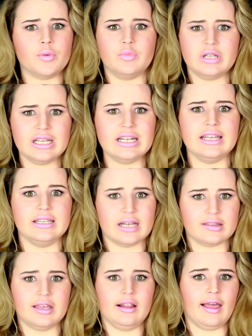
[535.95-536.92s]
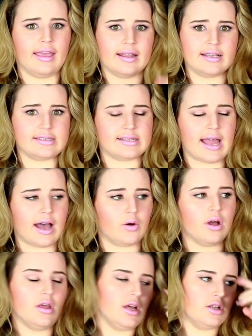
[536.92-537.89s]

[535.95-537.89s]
completely nothing like it is now,